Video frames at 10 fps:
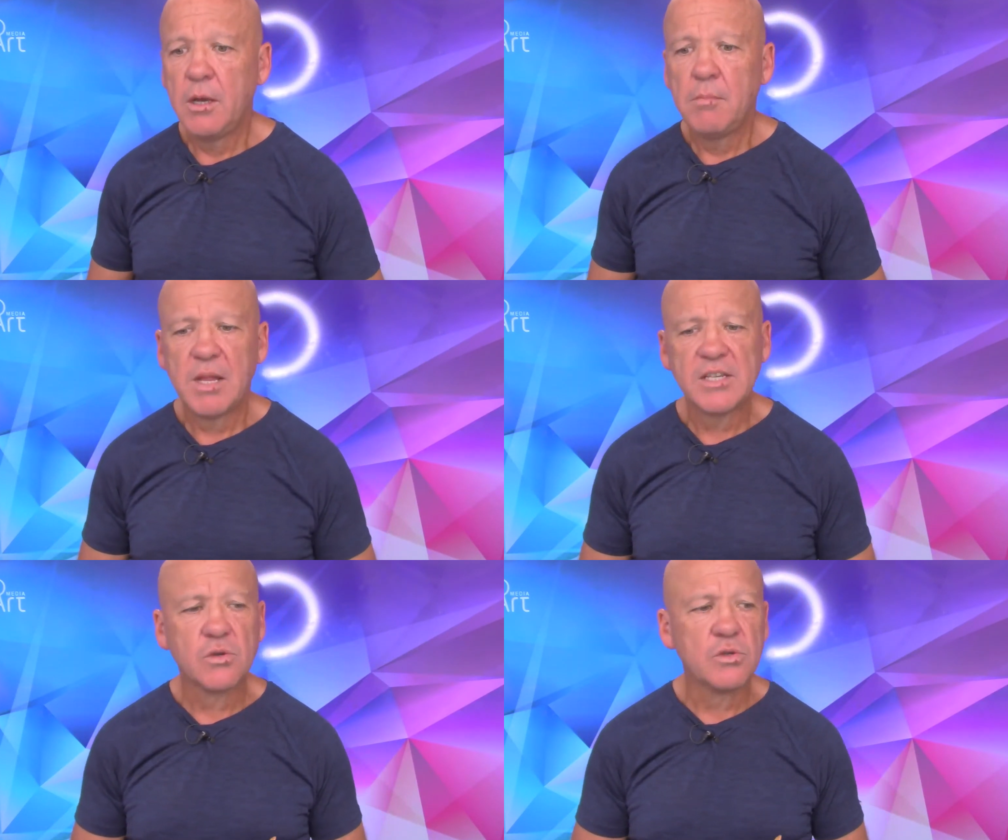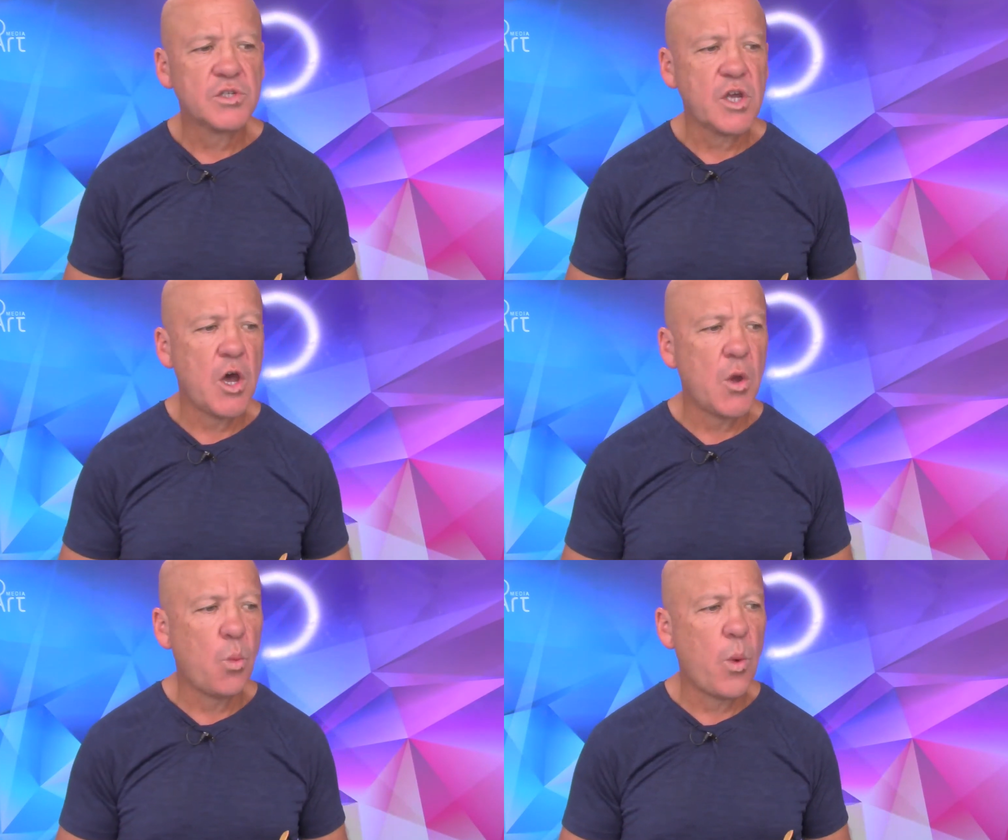plus
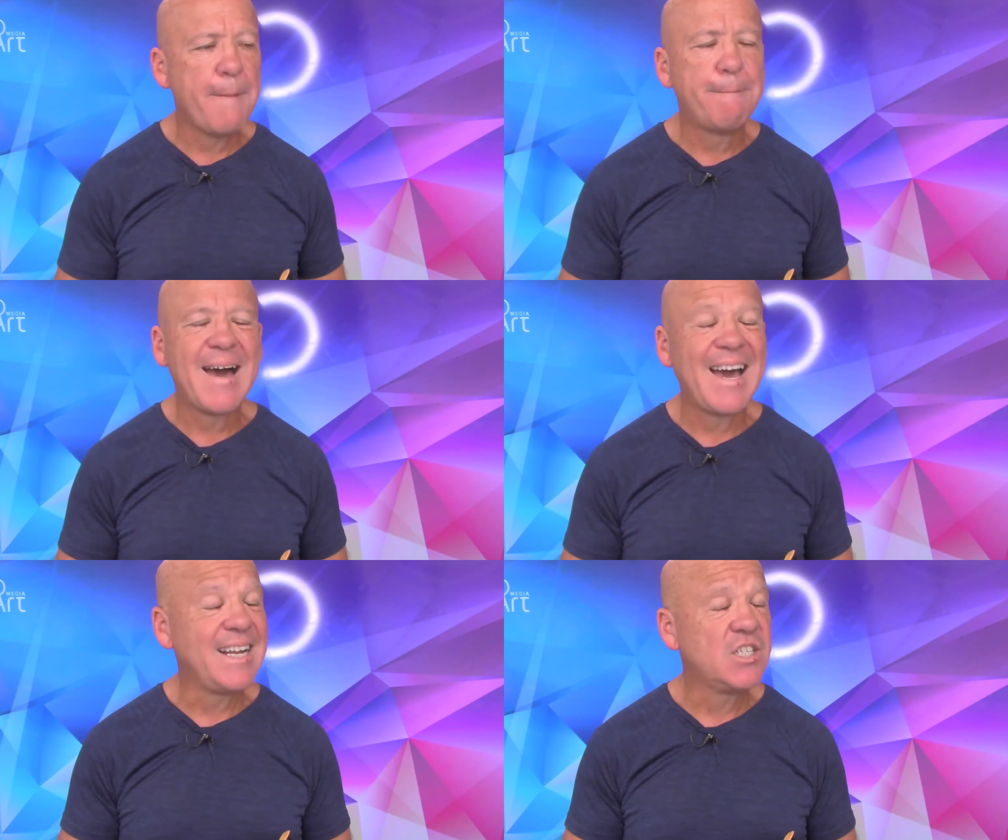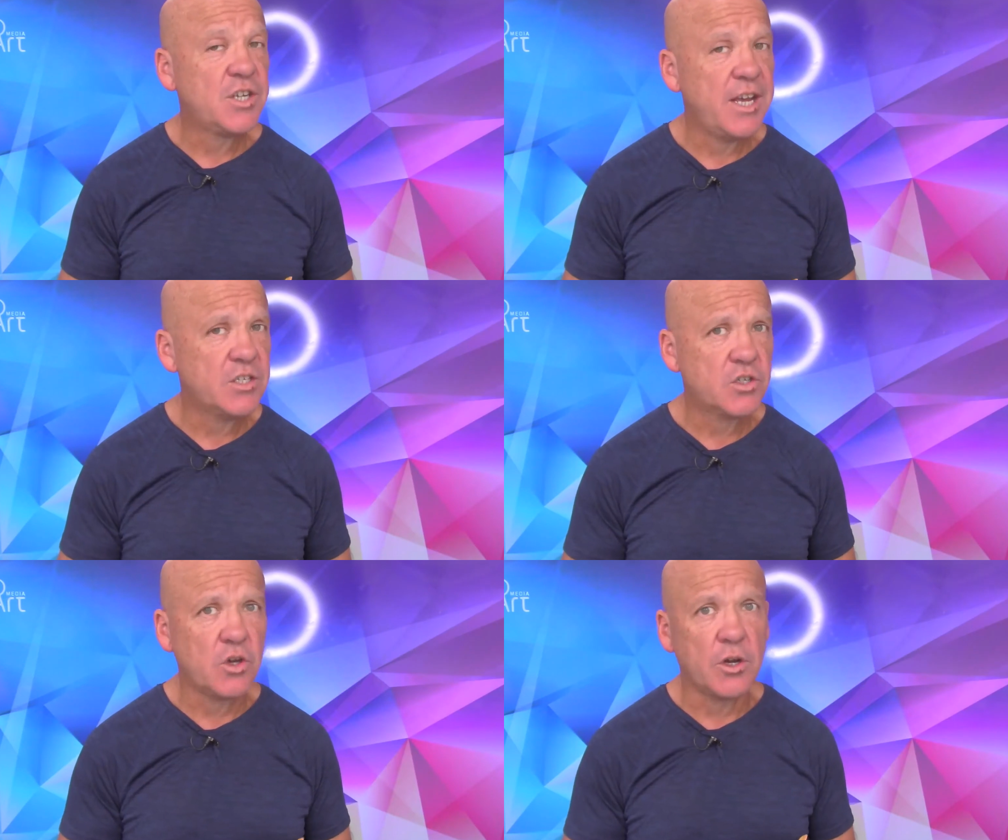also
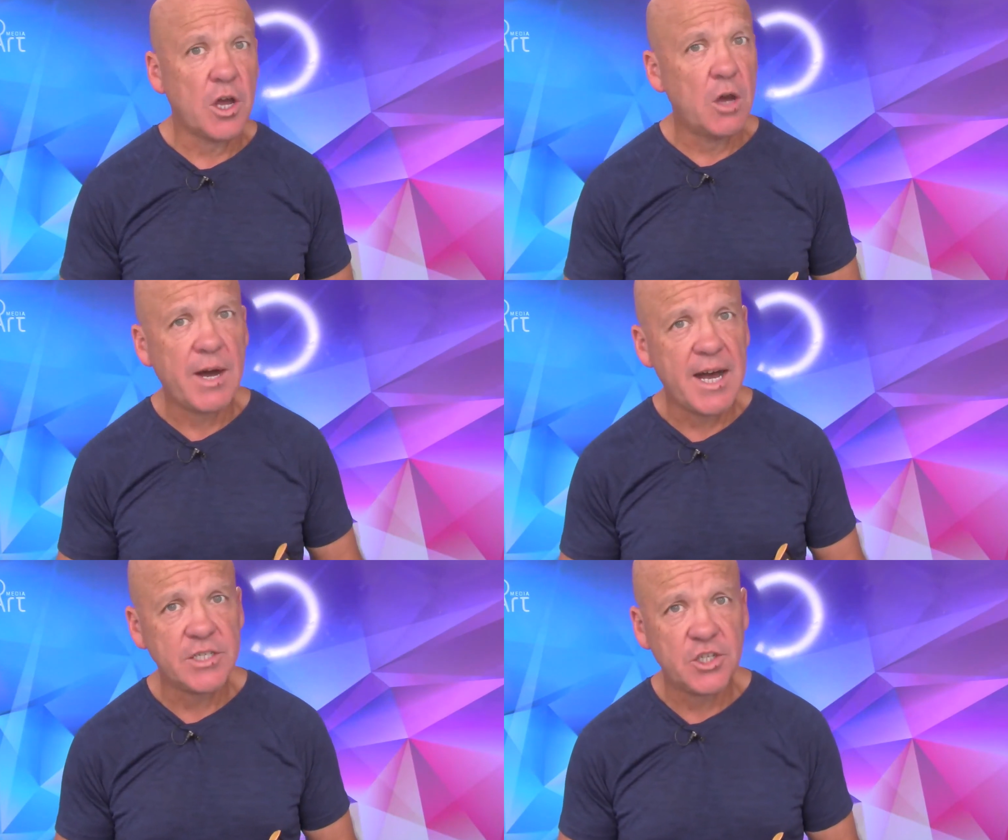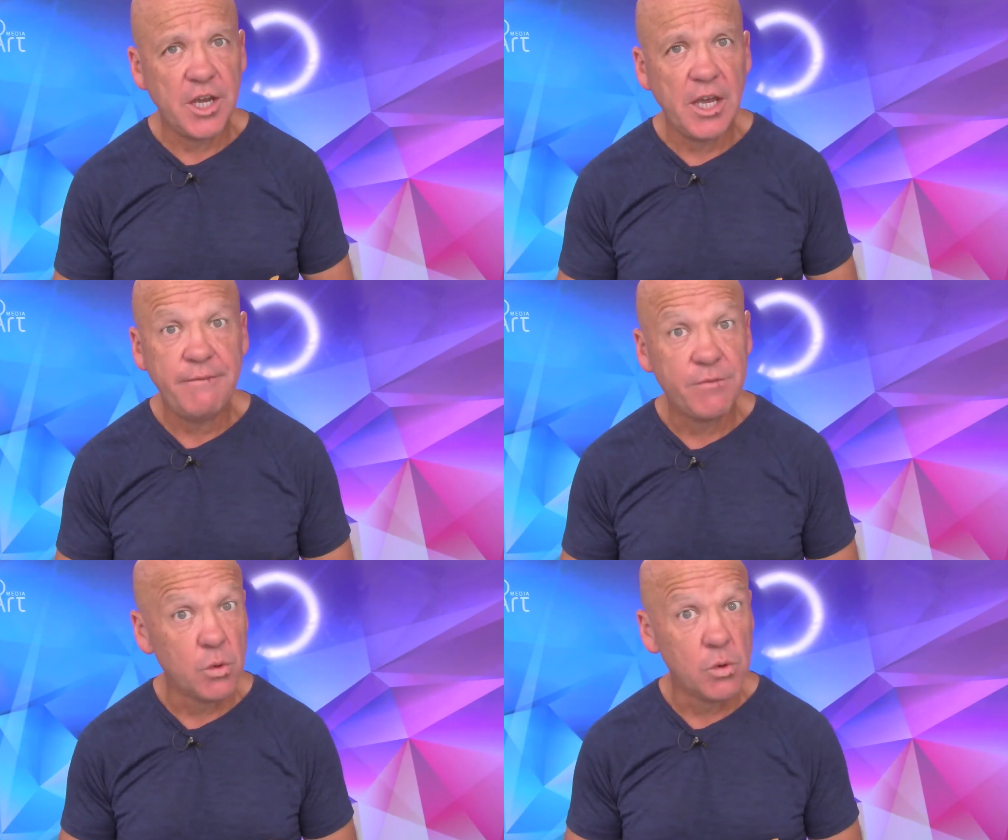webpagetest.org
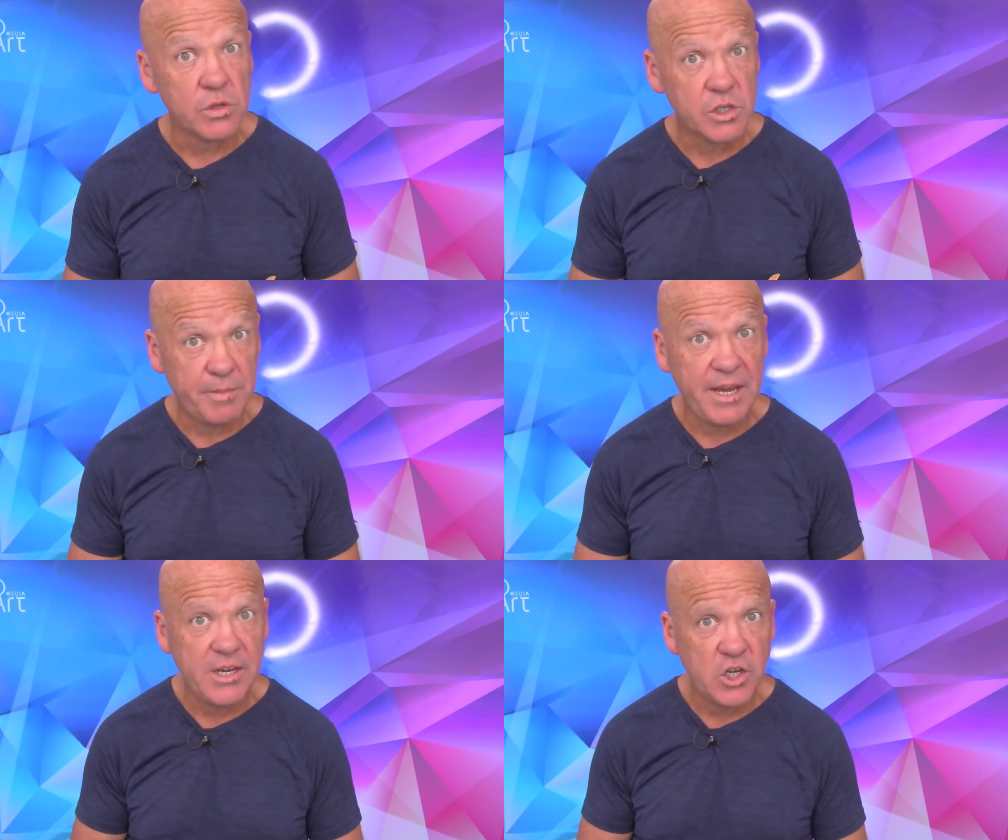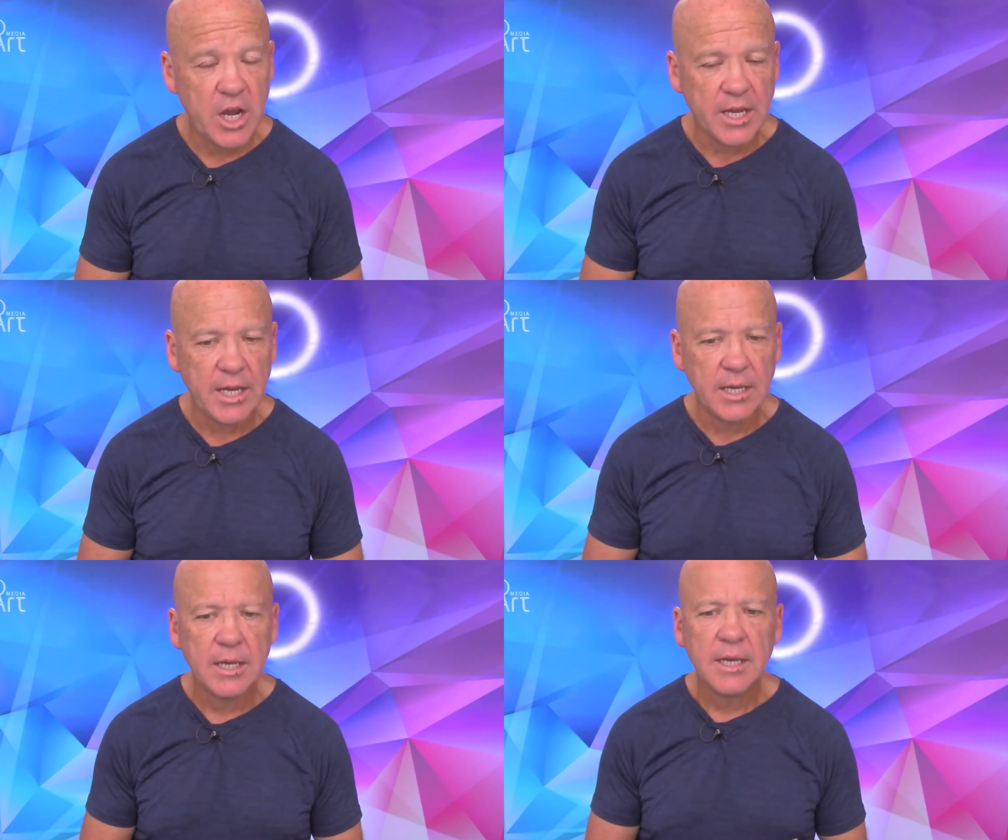for speed checking,